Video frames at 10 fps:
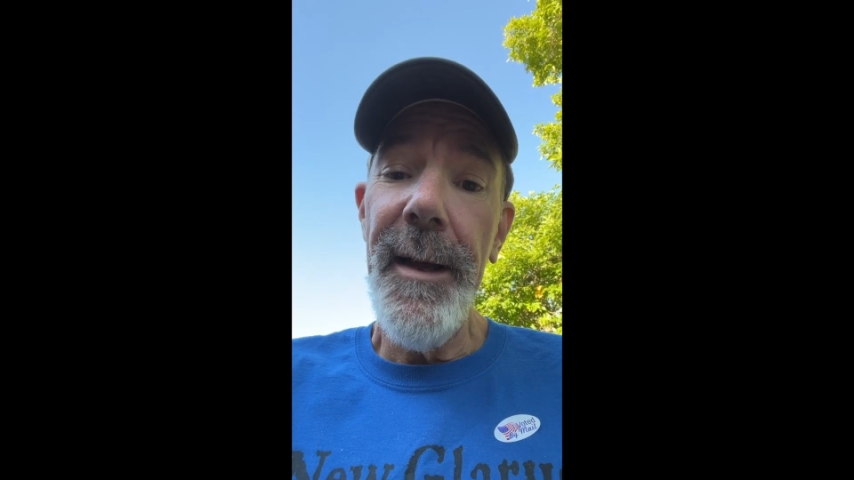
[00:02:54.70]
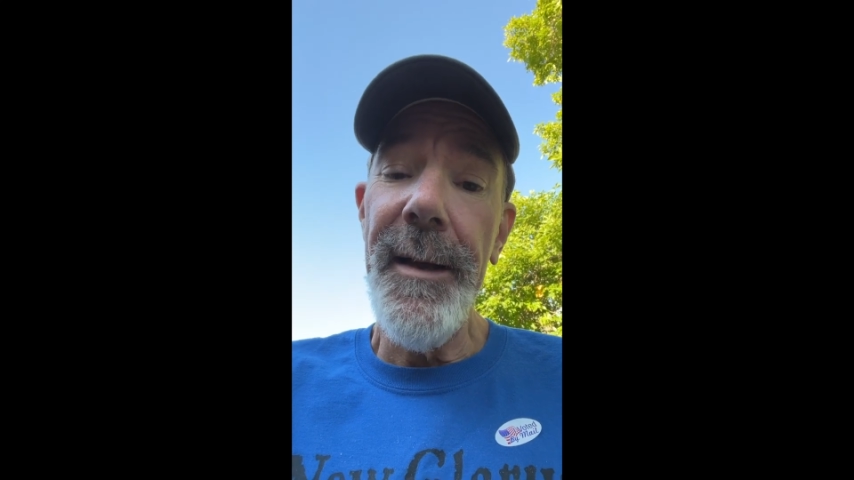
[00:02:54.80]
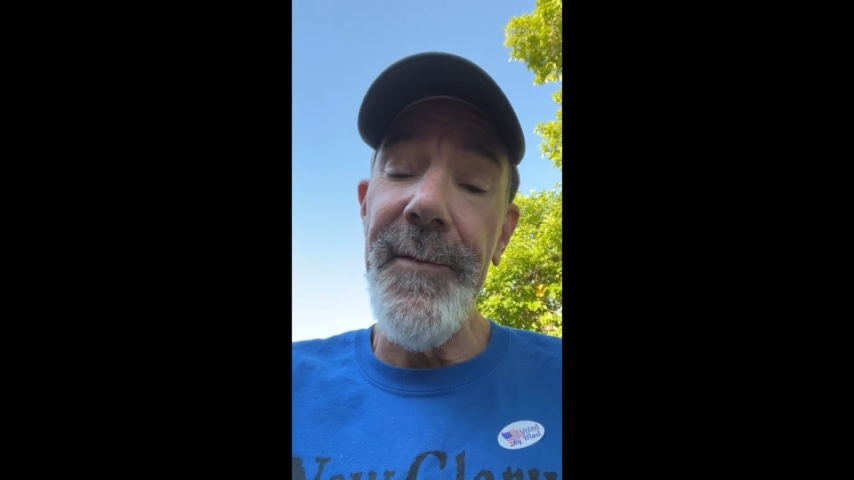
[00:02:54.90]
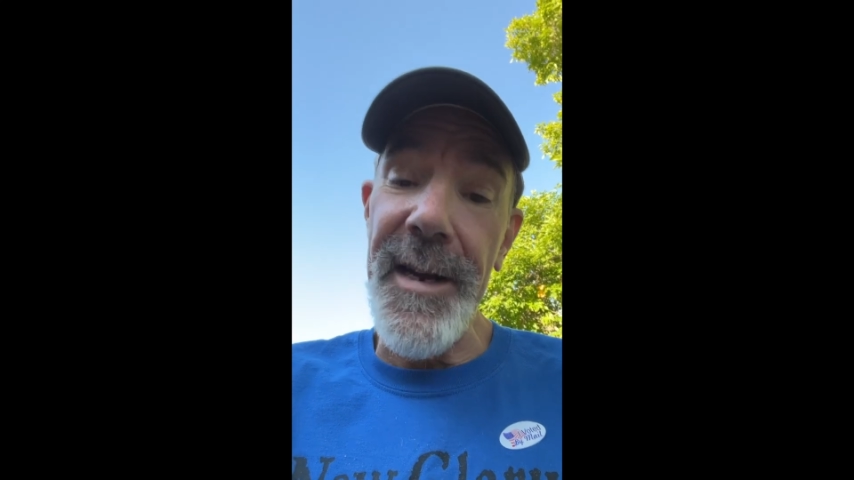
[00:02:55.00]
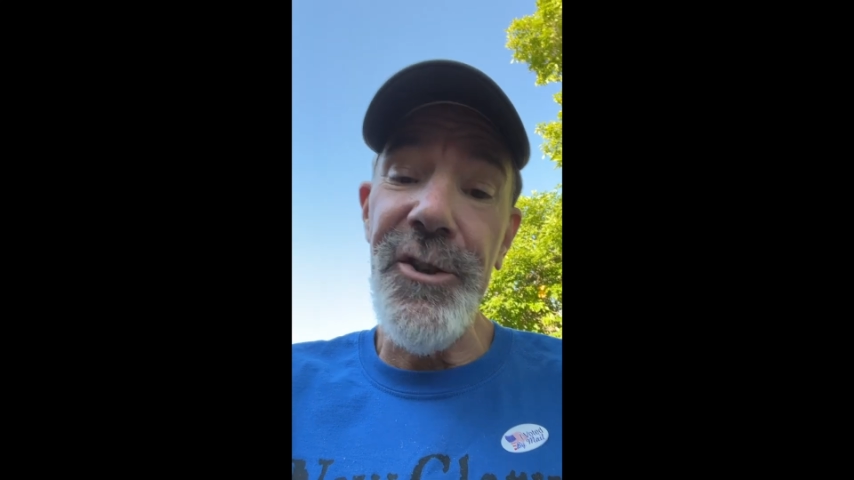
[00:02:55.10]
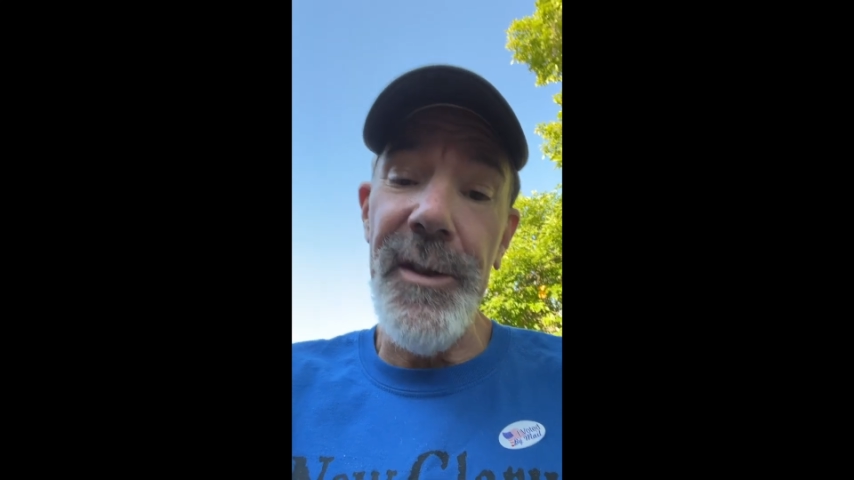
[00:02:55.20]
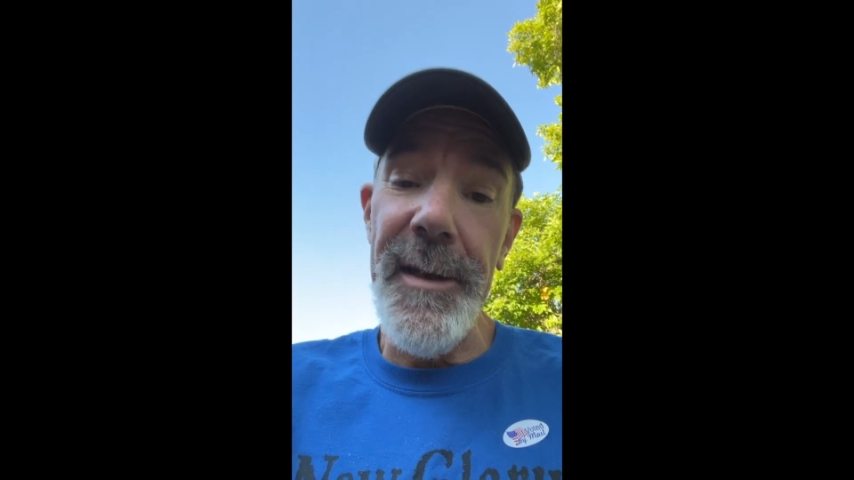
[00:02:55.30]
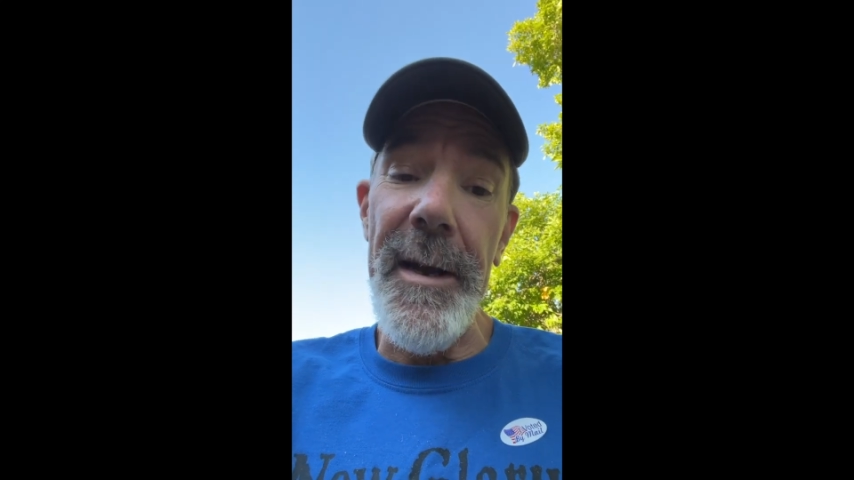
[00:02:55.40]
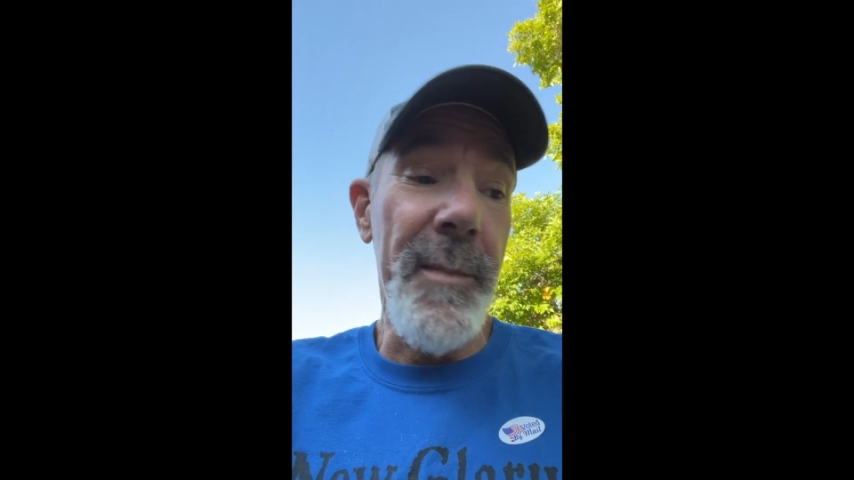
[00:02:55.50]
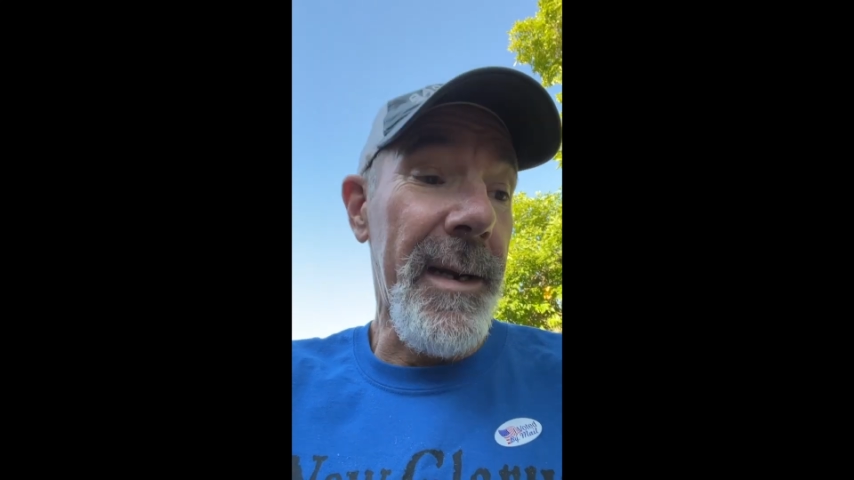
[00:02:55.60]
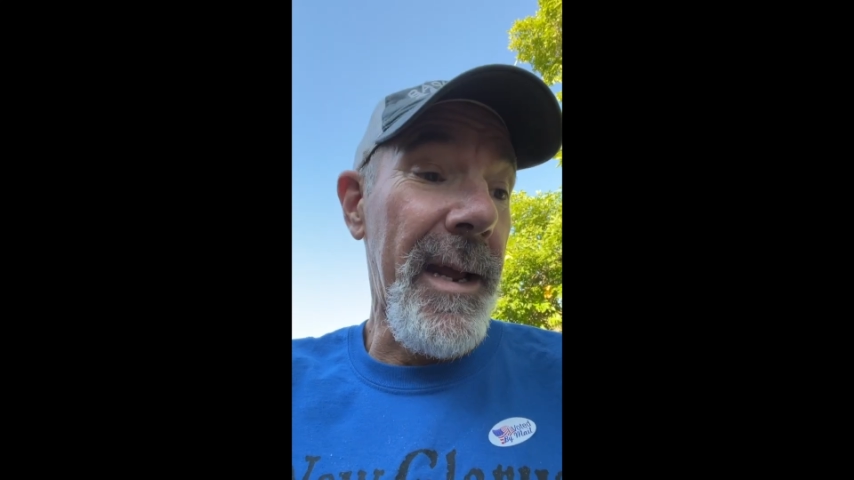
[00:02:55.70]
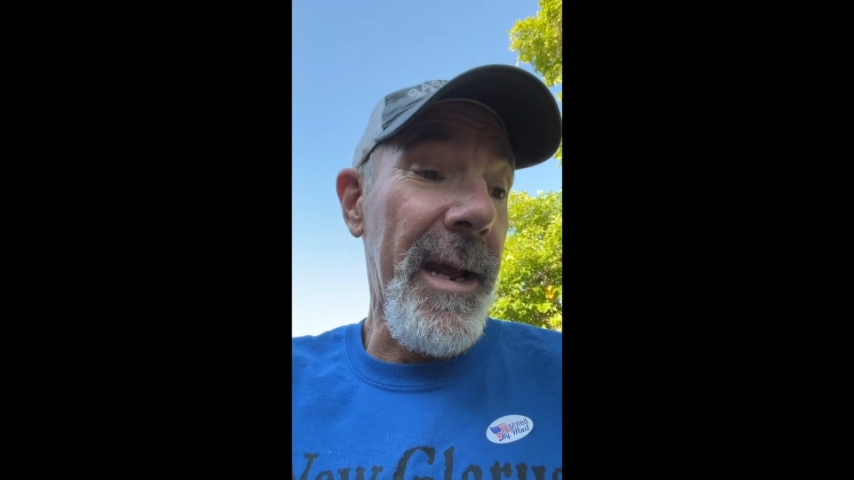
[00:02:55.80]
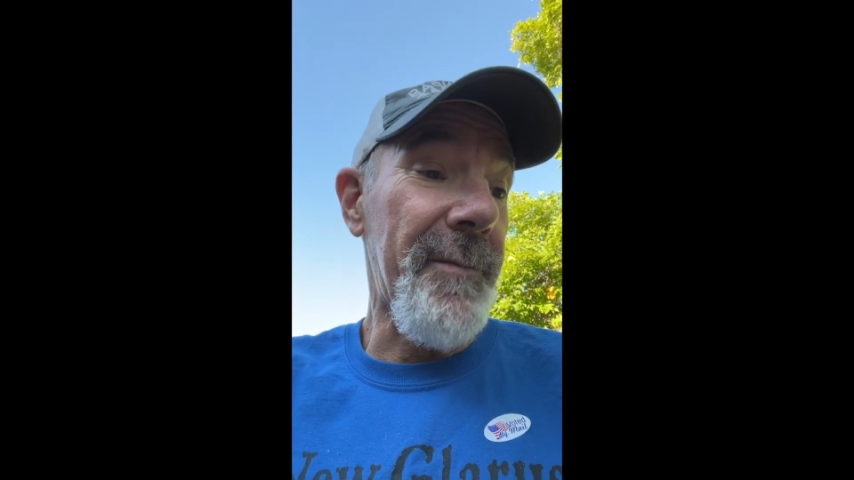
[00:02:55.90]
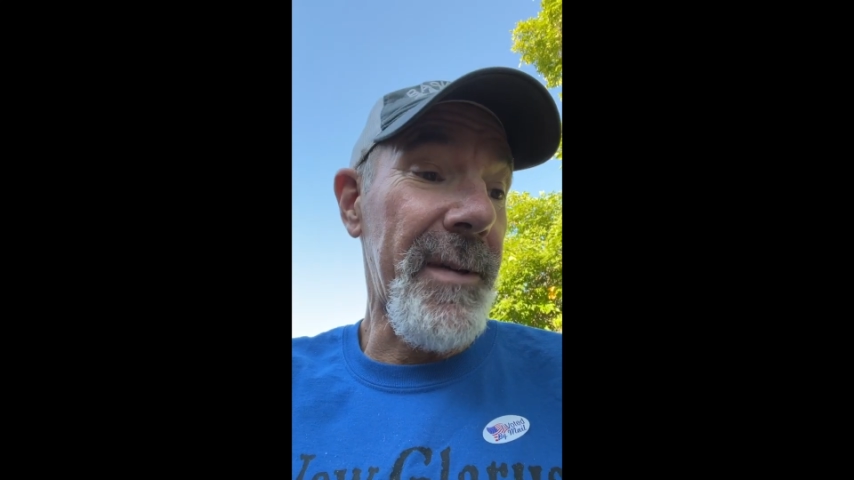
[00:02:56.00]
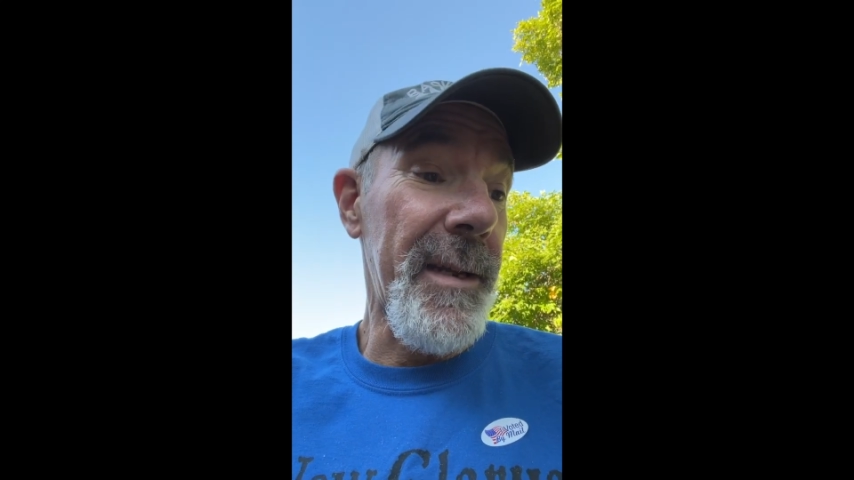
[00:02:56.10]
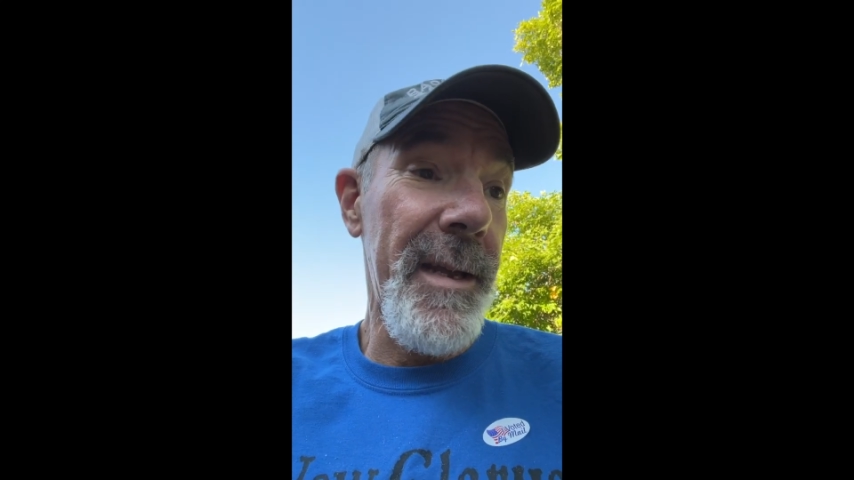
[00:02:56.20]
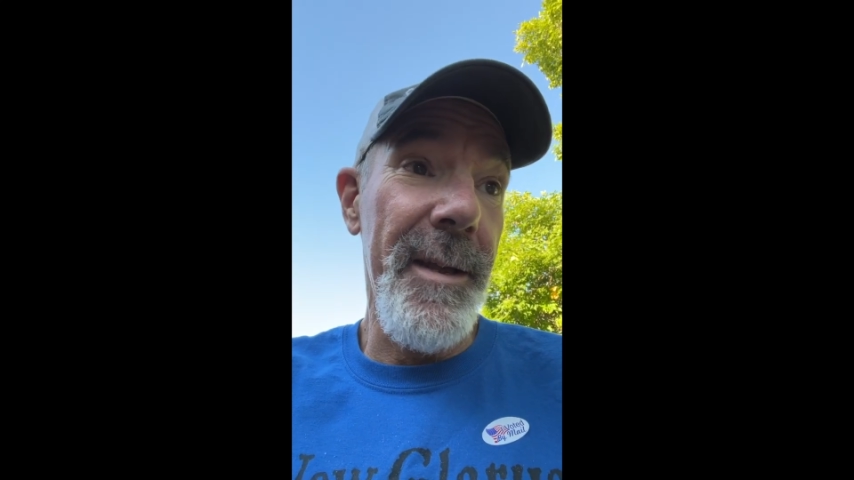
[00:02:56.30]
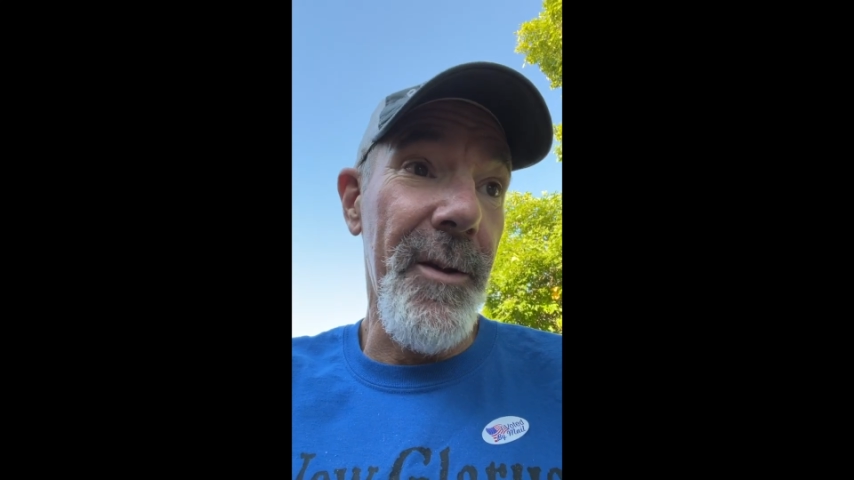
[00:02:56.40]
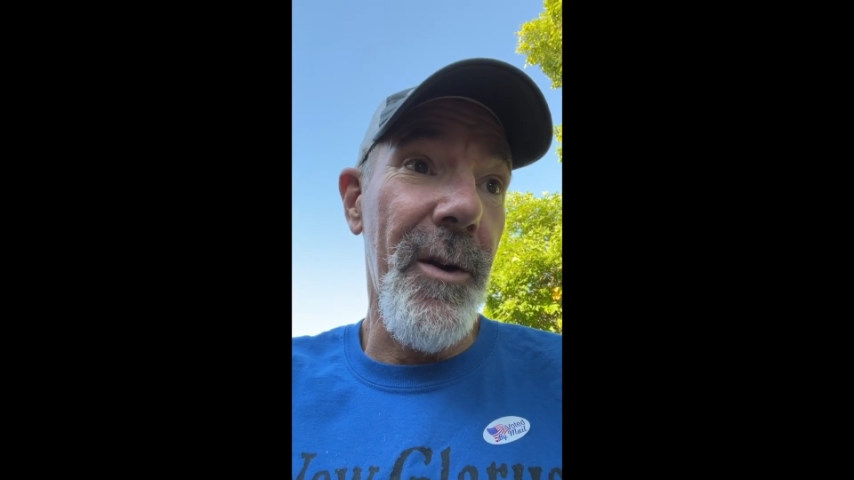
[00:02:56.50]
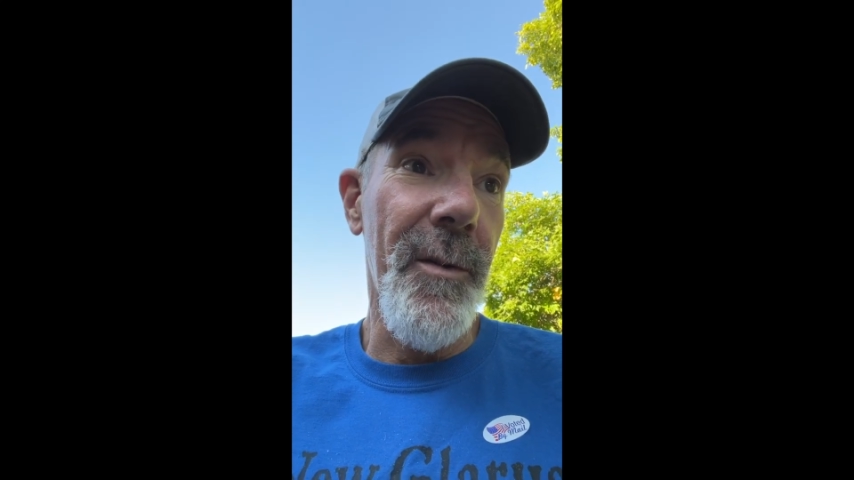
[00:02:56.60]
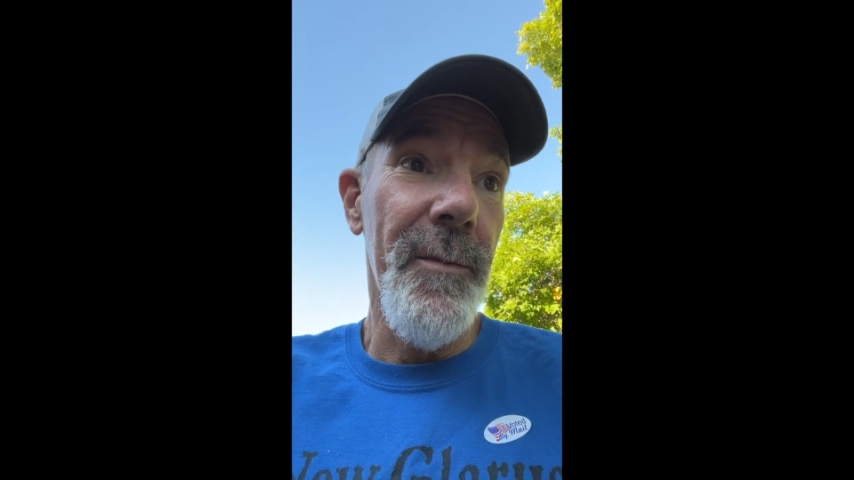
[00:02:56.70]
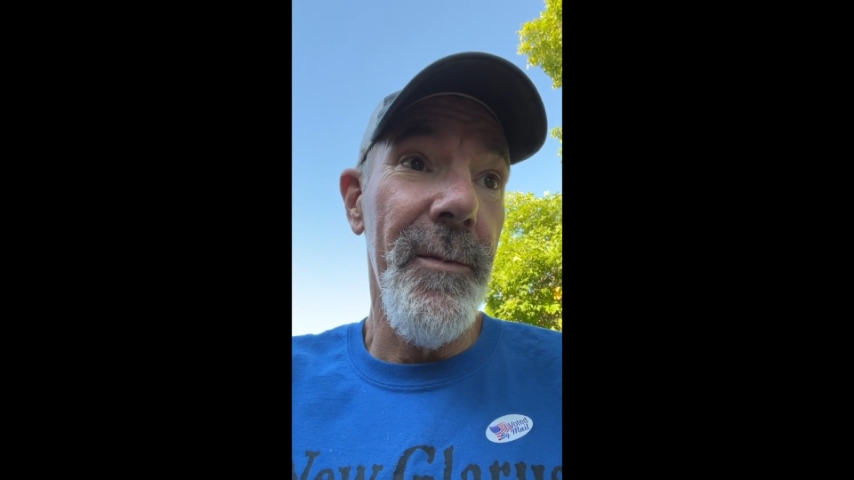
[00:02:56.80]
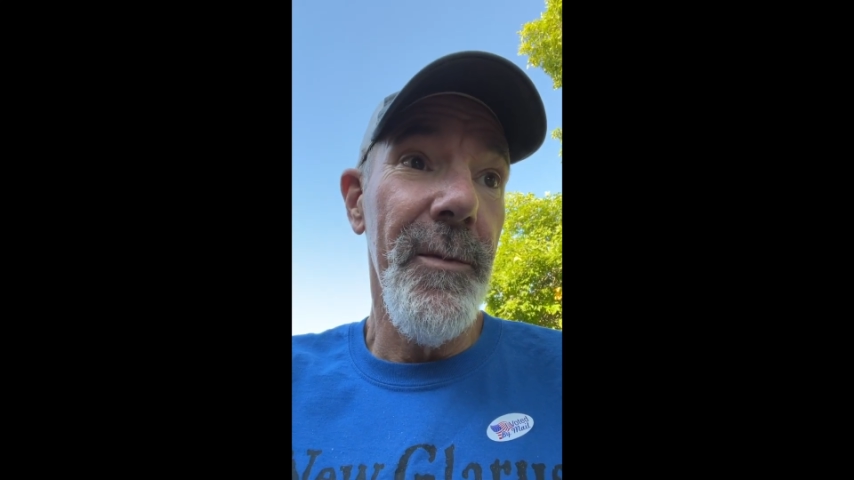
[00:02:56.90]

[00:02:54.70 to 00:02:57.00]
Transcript: Eventually, I'm going to have to either